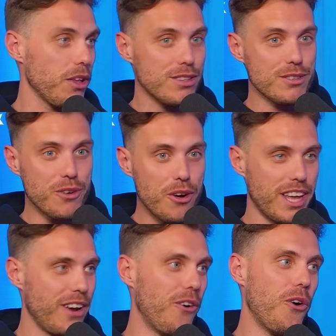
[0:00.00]
there's a draw, and
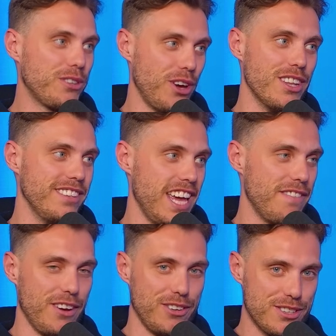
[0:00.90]
they'd all turn the
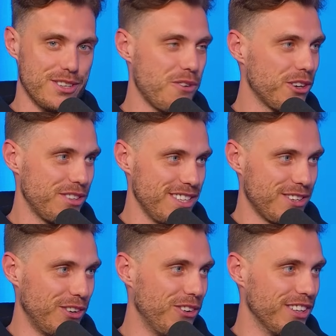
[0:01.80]
TV on just to watch this
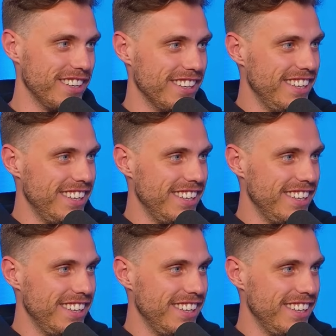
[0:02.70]
gauntlet.